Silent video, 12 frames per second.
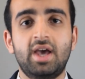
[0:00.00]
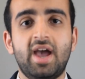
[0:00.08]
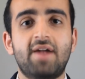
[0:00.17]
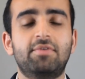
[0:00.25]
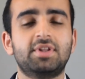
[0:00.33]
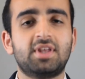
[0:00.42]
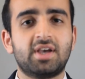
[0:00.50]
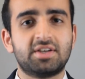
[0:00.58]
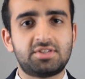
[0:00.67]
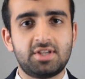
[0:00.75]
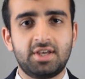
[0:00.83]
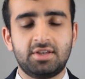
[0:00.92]
Everything I
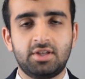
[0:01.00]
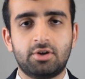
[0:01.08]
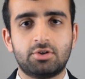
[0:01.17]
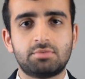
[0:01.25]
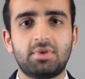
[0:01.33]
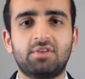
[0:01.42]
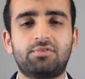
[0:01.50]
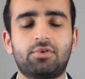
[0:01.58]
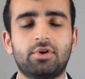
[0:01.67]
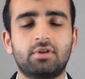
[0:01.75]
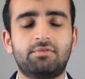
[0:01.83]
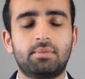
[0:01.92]
say in here is meant
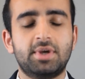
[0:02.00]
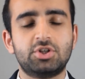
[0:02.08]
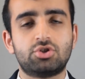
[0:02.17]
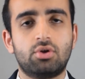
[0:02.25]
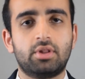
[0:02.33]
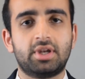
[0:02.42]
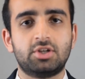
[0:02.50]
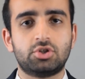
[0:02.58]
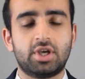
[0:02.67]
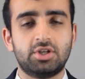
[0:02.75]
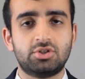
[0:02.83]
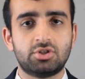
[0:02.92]
for informational and
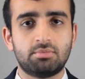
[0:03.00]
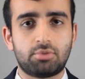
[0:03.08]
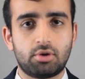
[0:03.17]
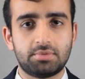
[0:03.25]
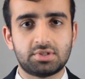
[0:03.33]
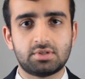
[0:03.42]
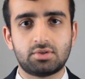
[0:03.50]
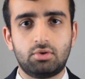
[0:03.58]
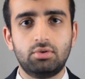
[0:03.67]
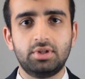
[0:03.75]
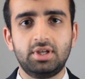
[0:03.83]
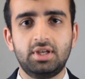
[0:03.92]
education purposes
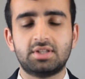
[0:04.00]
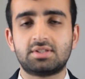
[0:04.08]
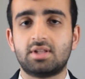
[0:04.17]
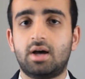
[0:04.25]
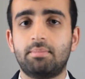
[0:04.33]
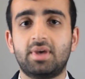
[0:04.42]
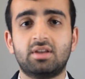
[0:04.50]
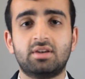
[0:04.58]
only. It's not